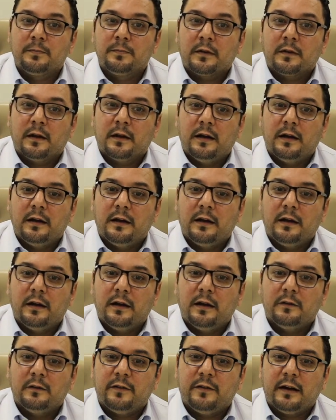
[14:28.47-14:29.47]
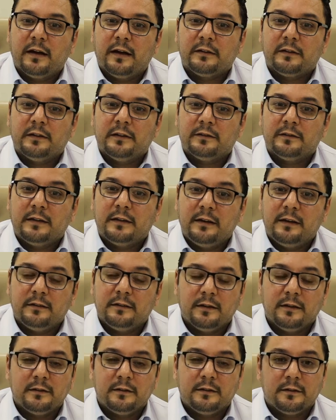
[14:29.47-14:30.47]
In fact, still
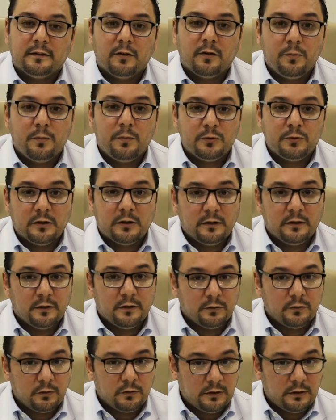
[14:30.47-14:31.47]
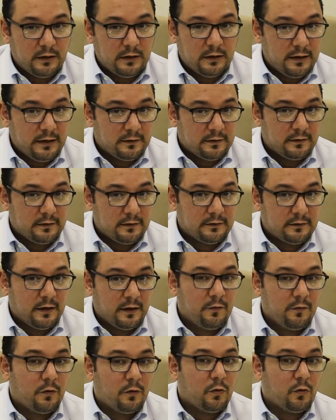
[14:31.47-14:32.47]
this option is not really existing
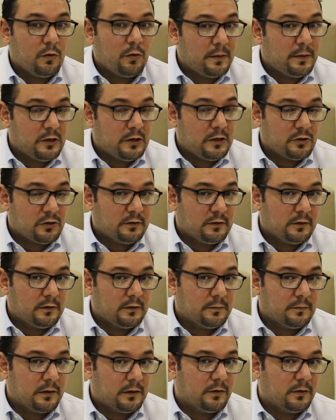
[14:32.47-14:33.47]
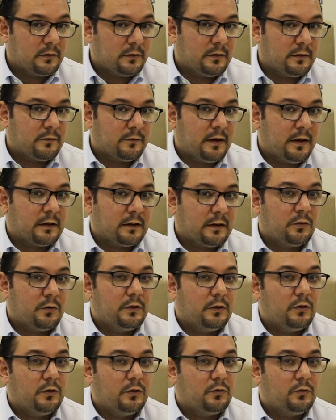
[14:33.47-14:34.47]
for all patients, because in fact
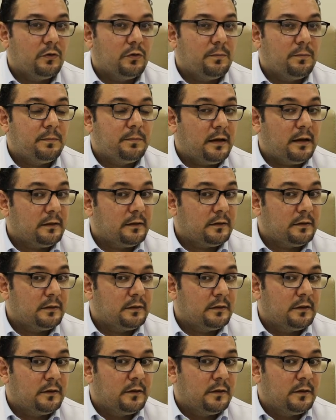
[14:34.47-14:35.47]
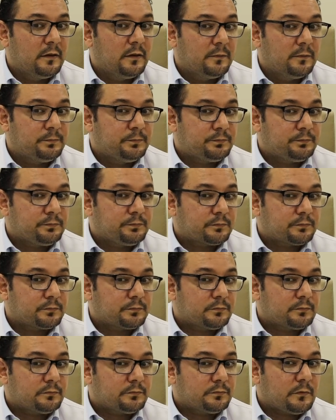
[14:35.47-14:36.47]
when you do implant
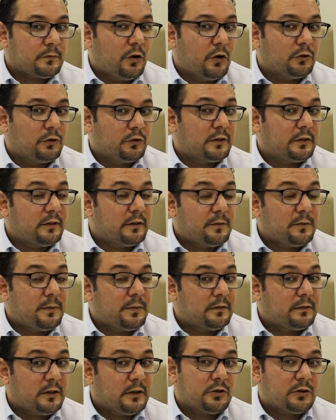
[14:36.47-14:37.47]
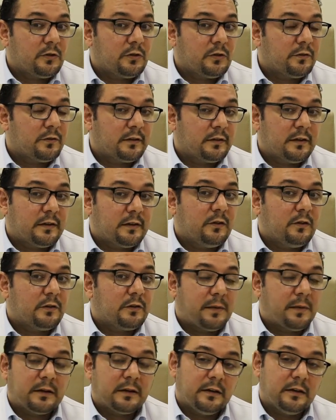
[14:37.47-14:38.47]
or transplantation of the cell of the
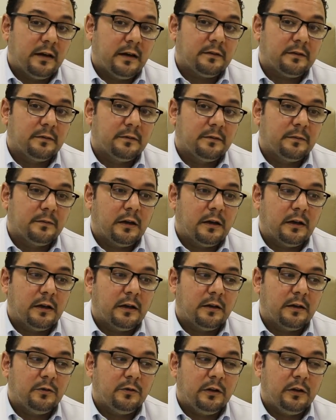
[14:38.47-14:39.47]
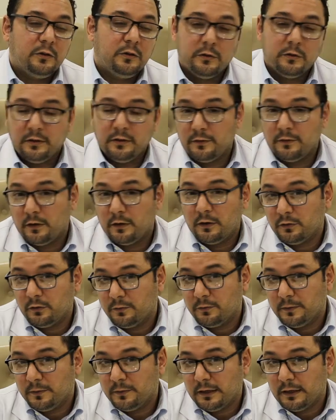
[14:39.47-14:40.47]
pancreas, you need to receive a lot
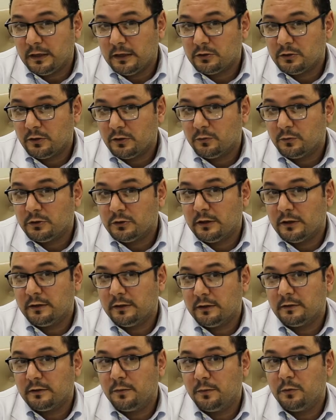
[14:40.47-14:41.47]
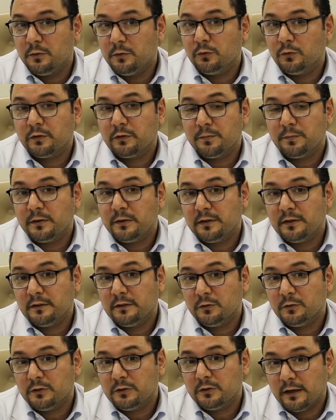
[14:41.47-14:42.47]
of medication which is immunosuppressant,
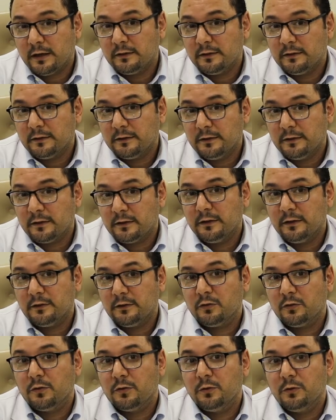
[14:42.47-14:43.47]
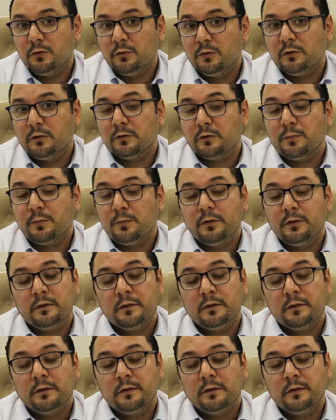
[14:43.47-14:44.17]
which can decrease your immune response,